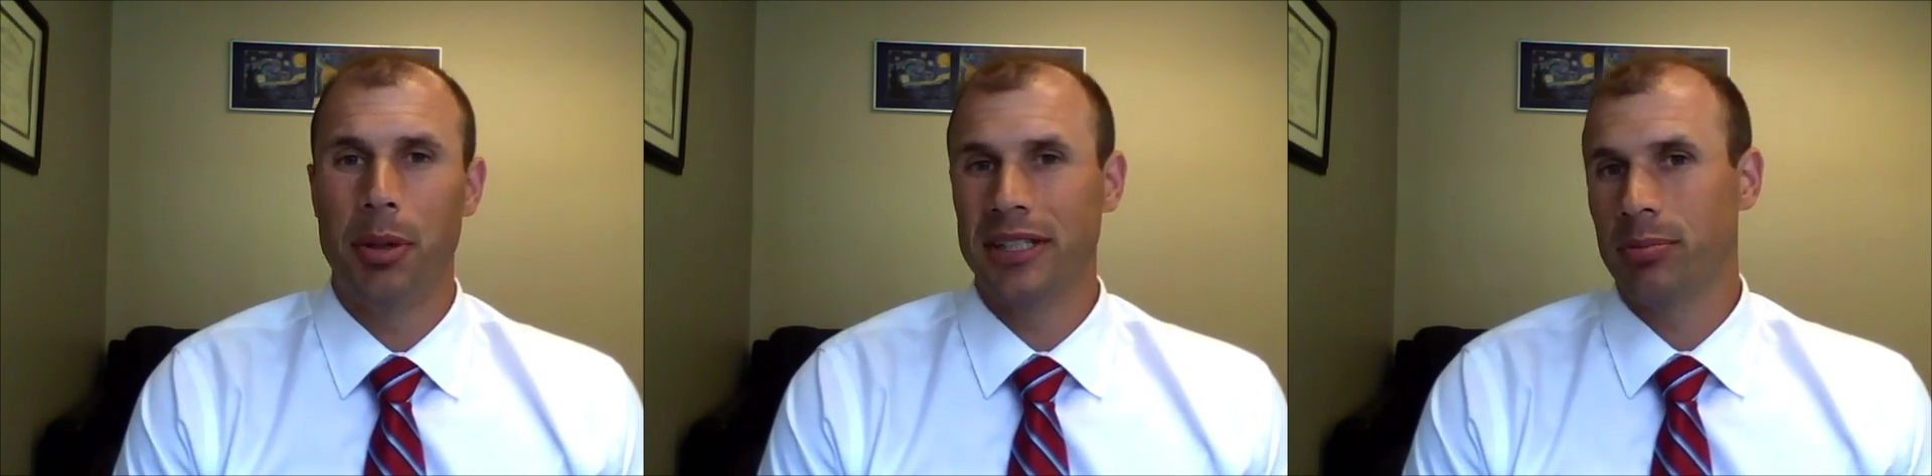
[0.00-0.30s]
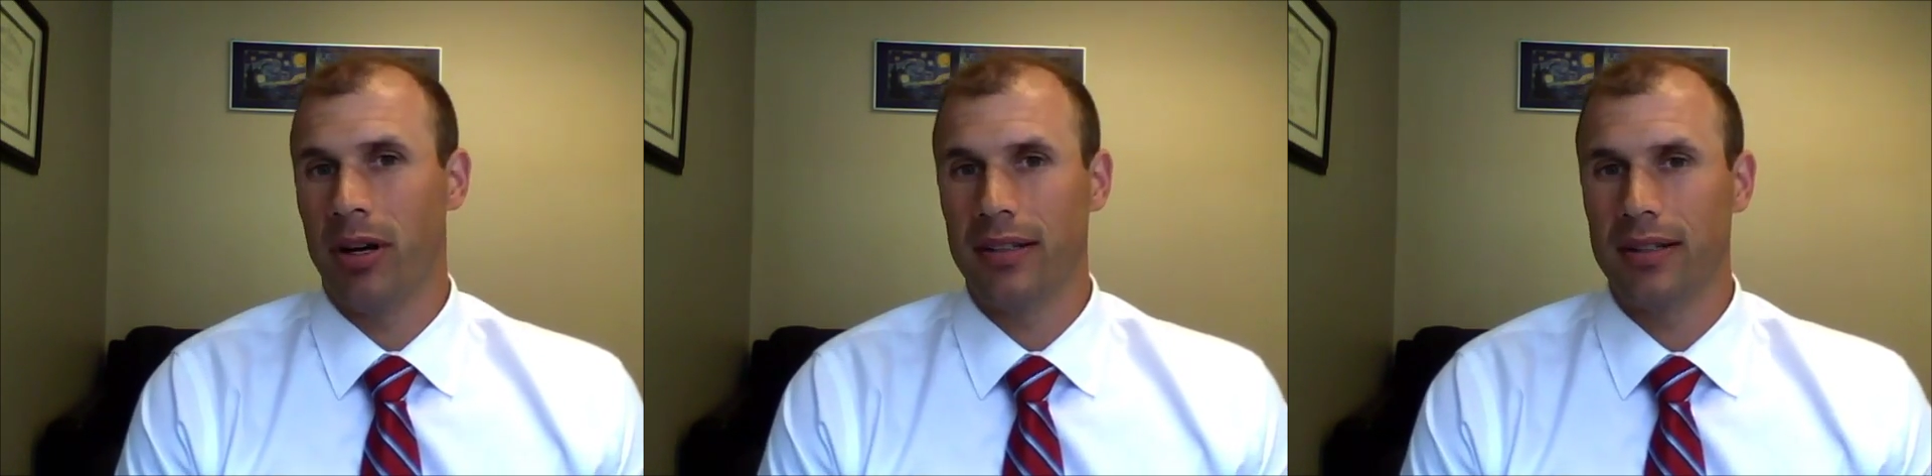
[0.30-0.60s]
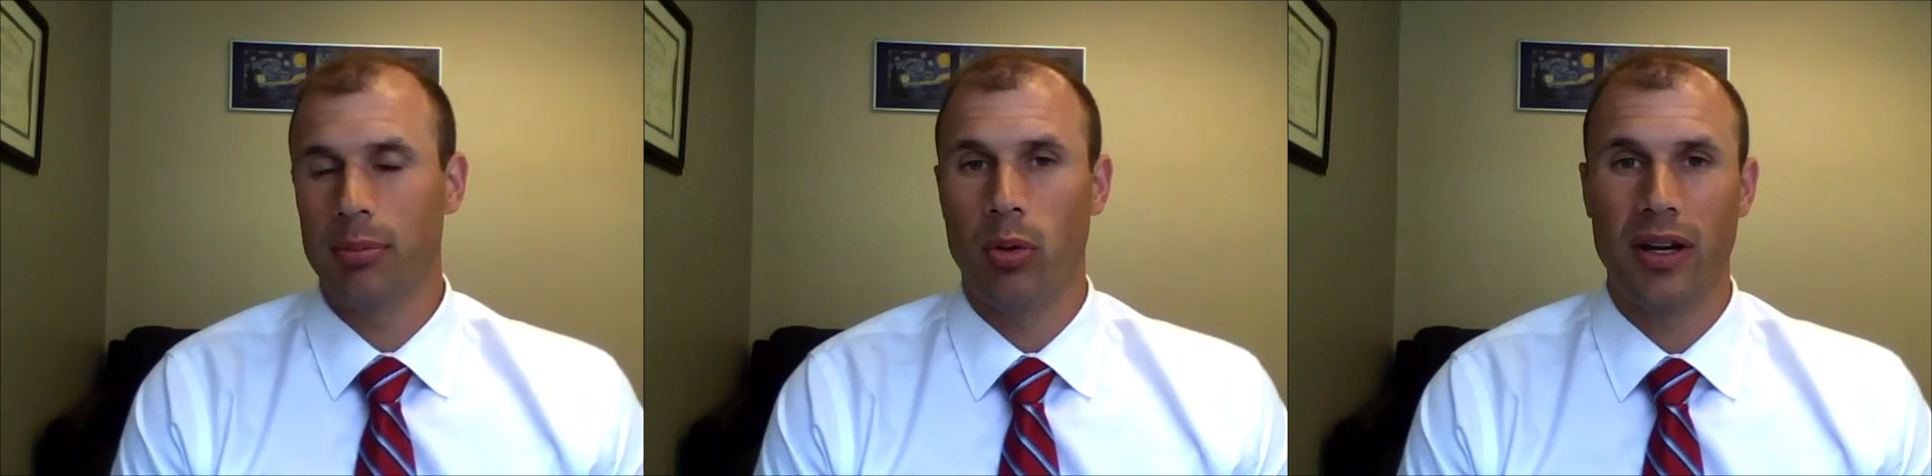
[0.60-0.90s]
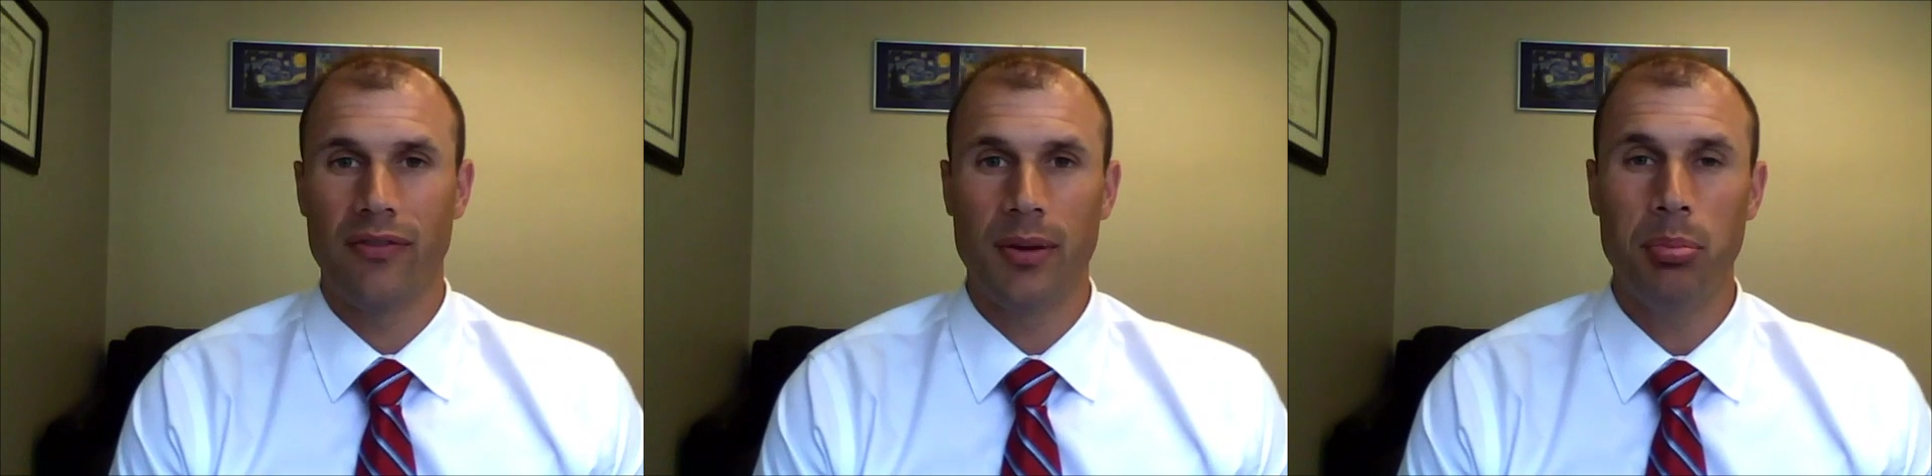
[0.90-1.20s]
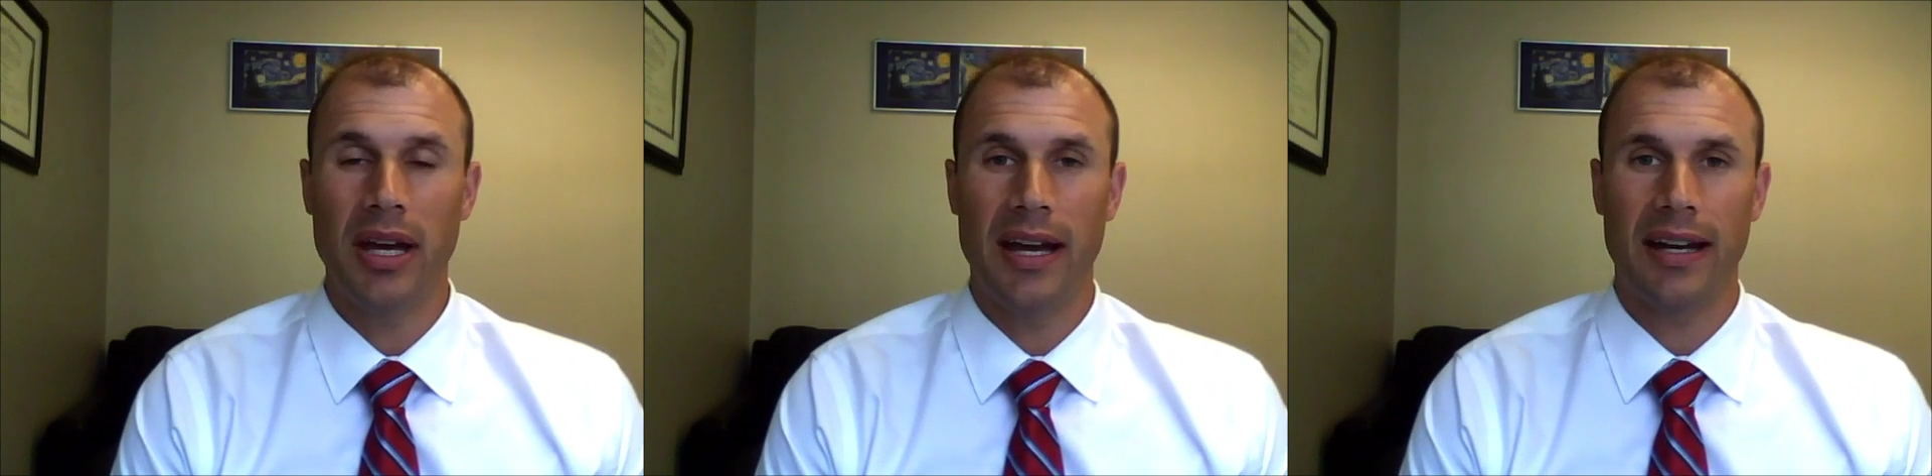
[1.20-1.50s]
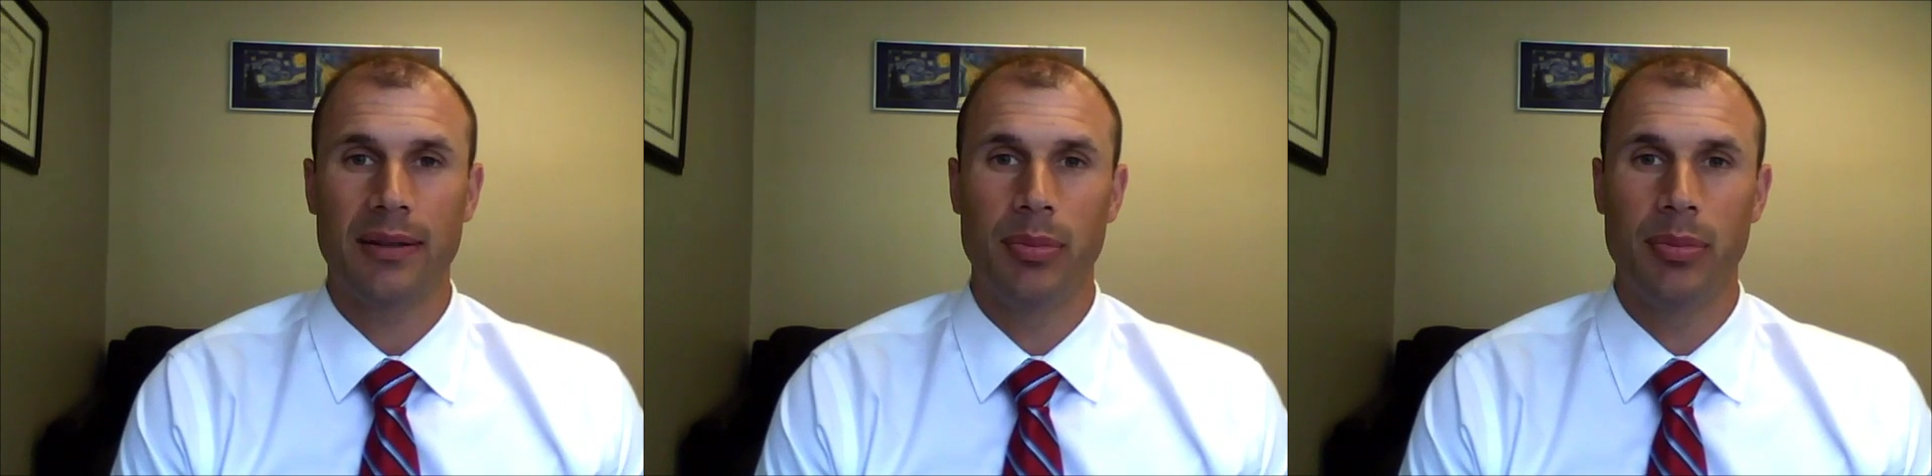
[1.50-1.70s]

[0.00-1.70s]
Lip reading: based upon the point of impact